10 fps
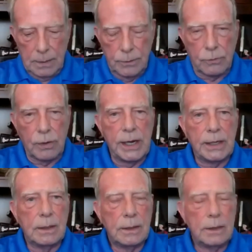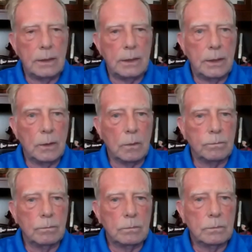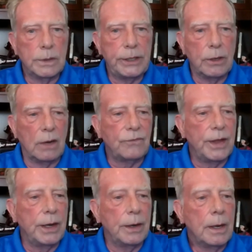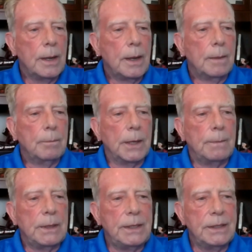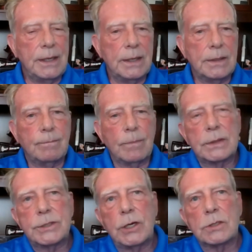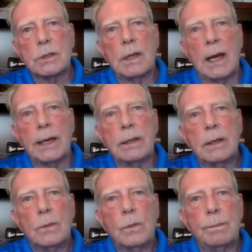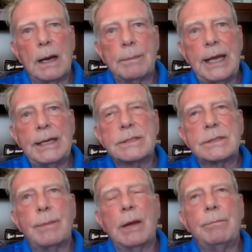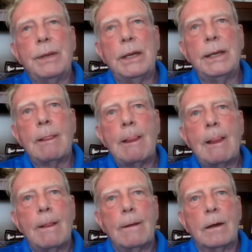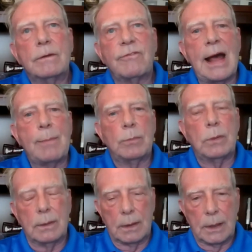Ukraine, he'll lead off there. But he, again, shares a lot with Bob Gates about being unflappable.